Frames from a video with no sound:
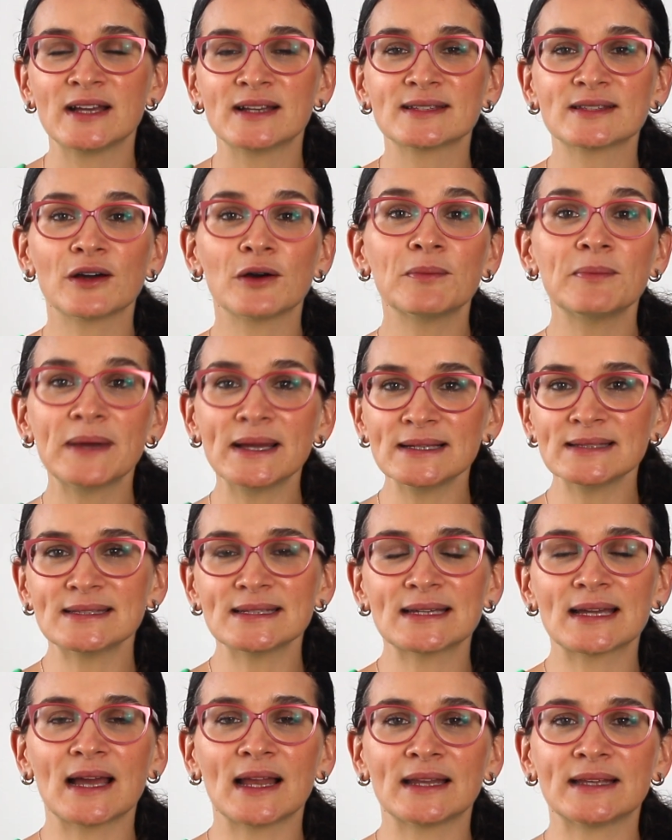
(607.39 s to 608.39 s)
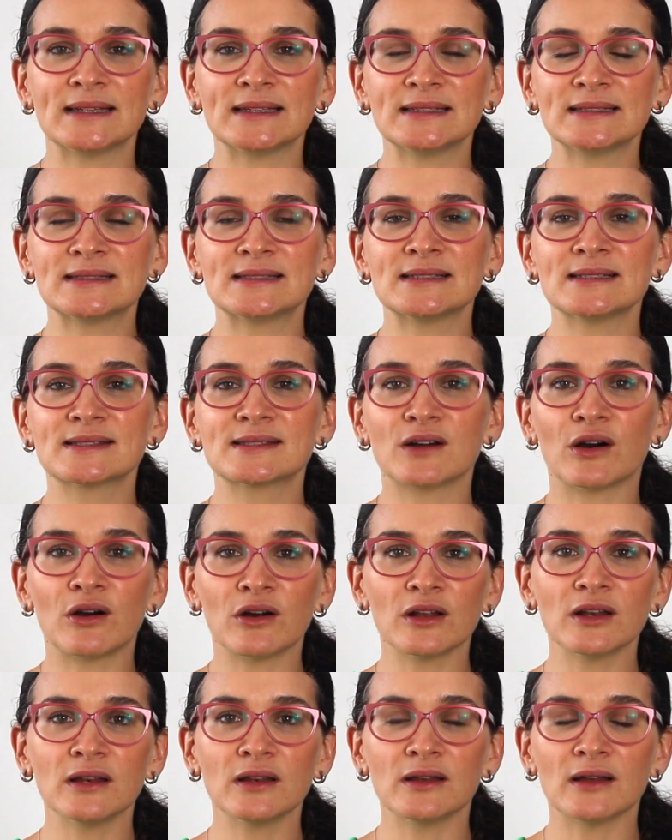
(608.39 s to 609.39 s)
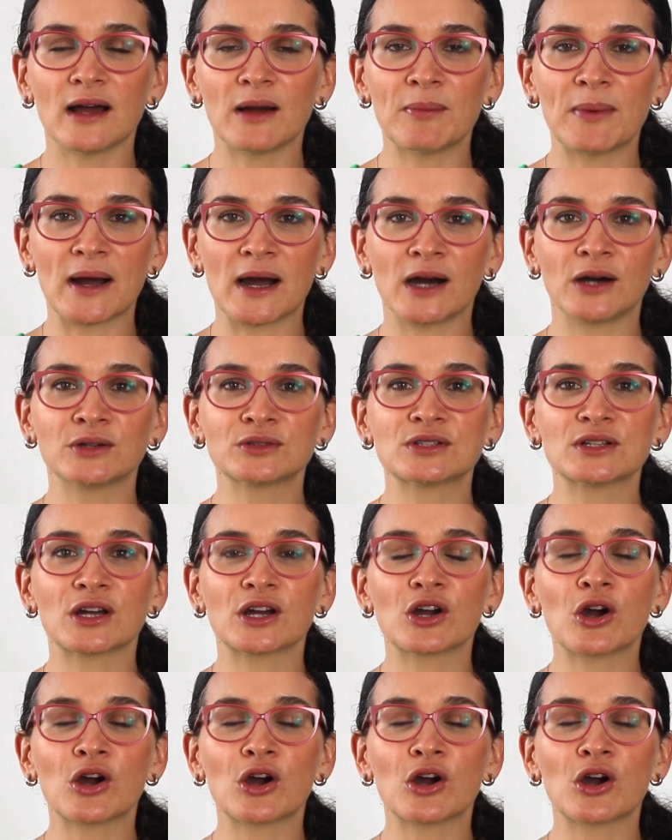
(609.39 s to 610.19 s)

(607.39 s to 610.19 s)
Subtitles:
So basically, it is all about